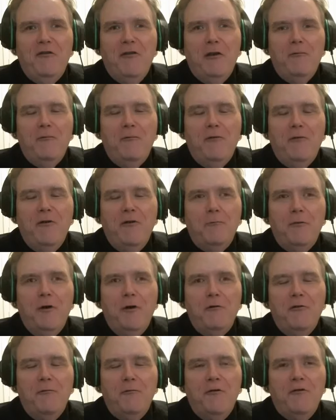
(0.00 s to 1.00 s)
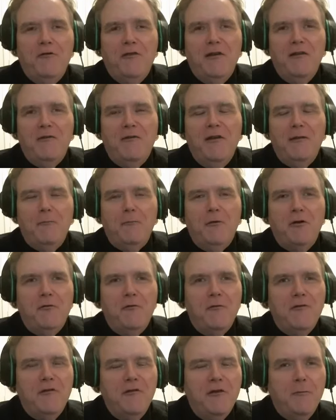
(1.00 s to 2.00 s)
you're going to
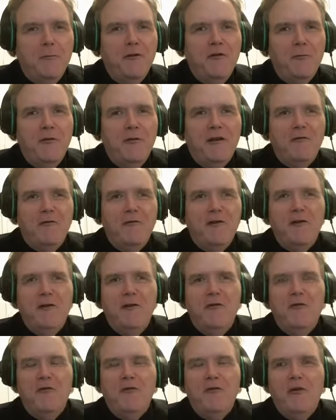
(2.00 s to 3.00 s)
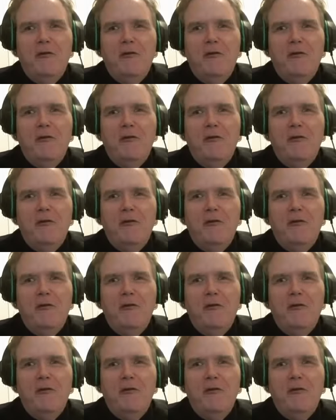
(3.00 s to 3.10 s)
be speaking there again this year?